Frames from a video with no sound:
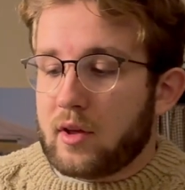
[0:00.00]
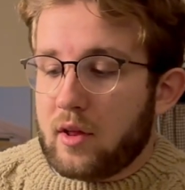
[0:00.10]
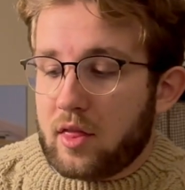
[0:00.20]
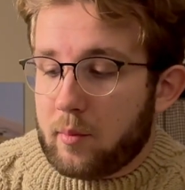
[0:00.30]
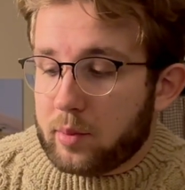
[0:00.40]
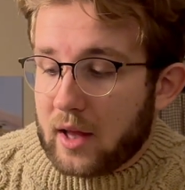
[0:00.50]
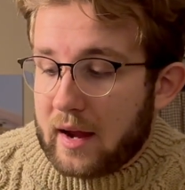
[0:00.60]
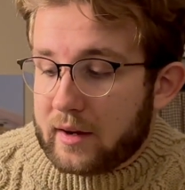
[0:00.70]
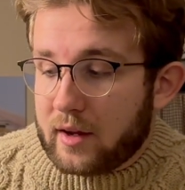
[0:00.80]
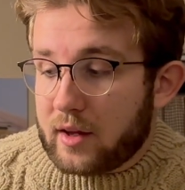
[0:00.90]
the
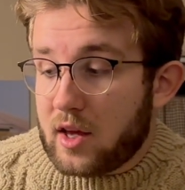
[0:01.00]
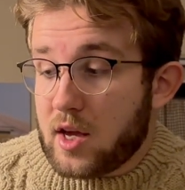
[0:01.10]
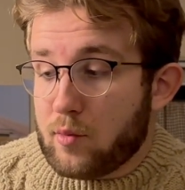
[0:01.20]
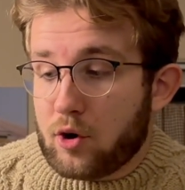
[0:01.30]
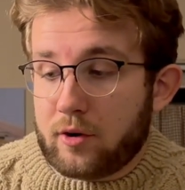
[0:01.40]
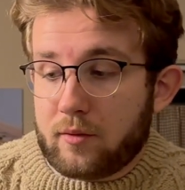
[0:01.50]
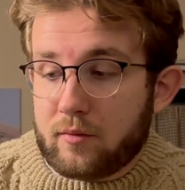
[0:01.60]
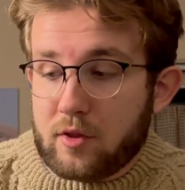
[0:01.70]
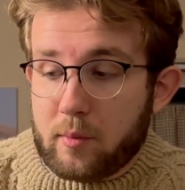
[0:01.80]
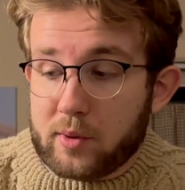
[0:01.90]
black kimun,
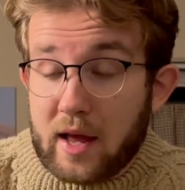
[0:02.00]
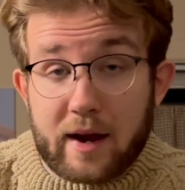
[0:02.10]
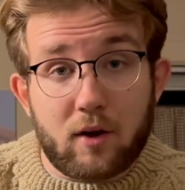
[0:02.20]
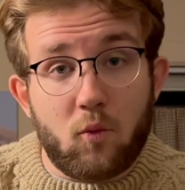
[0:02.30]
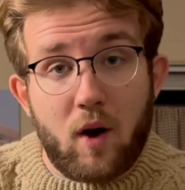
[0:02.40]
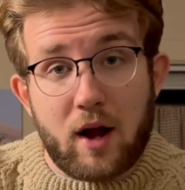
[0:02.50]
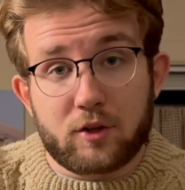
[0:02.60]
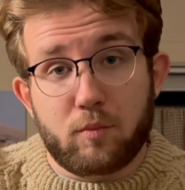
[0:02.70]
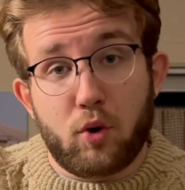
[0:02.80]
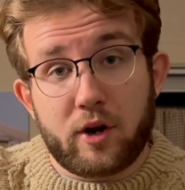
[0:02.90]
the black
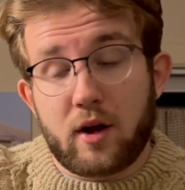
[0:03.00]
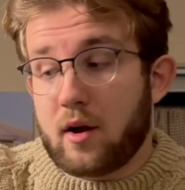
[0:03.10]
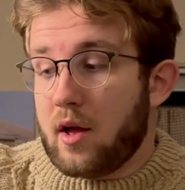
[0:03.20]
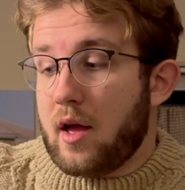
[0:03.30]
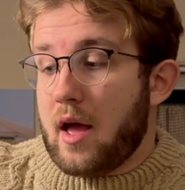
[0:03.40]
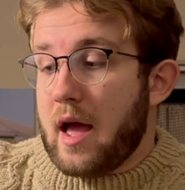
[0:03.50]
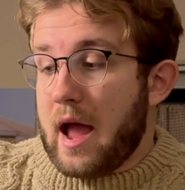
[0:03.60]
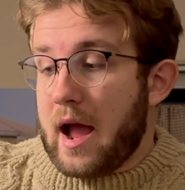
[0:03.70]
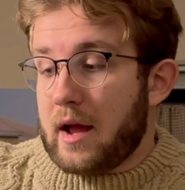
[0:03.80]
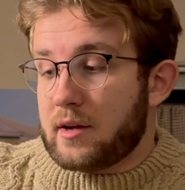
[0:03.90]
wild Buddha,
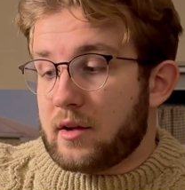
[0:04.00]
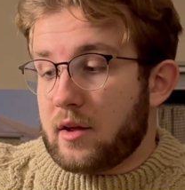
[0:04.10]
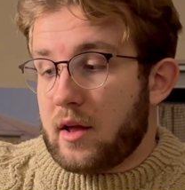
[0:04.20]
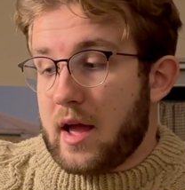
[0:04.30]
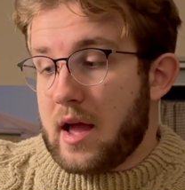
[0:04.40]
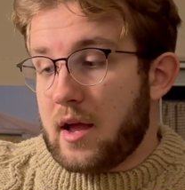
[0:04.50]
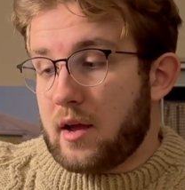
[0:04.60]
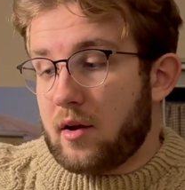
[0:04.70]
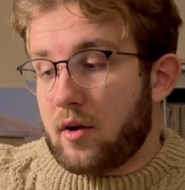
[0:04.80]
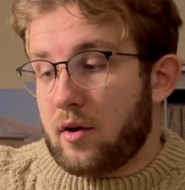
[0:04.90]
and
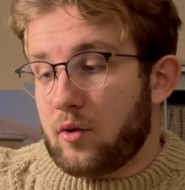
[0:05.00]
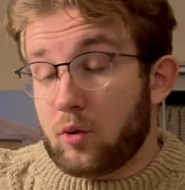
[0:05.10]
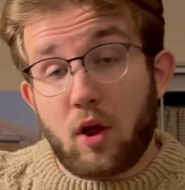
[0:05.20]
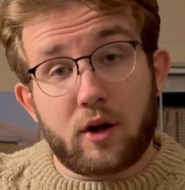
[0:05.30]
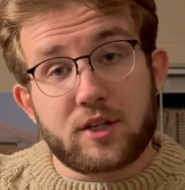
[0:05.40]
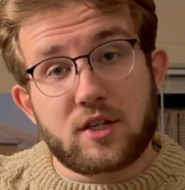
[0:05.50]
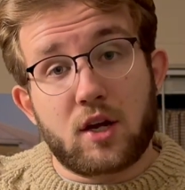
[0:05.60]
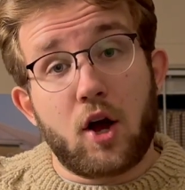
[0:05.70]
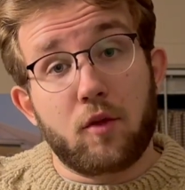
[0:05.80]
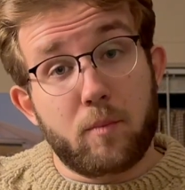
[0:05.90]
a oolong tea
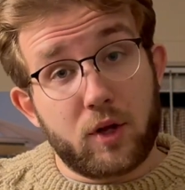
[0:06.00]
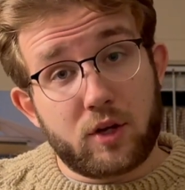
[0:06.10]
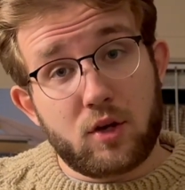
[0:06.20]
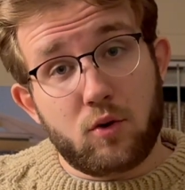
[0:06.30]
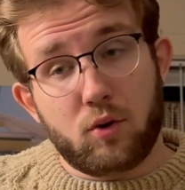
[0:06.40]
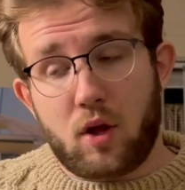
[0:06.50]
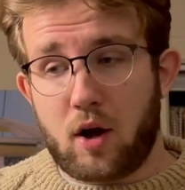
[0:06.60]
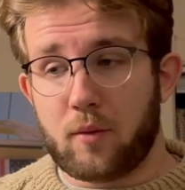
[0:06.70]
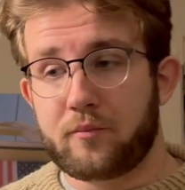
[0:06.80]
called milky oolong.